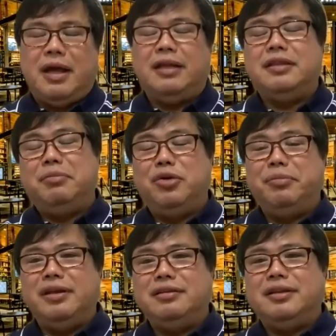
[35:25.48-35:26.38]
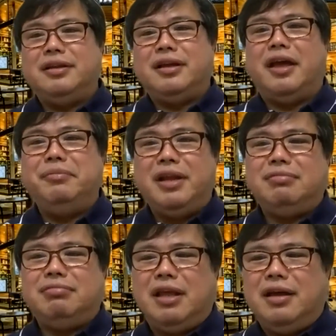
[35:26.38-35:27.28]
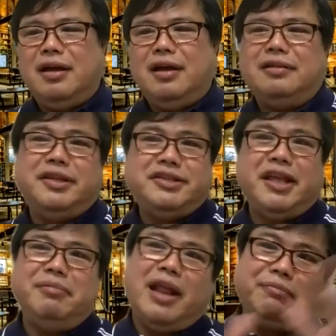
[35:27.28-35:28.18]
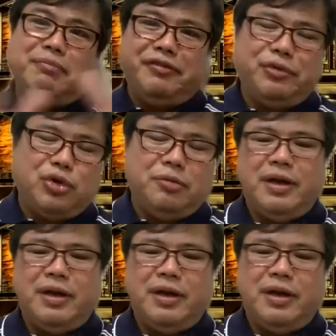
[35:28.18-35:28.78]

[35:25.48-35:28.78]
the moment, I'm not the same like before. But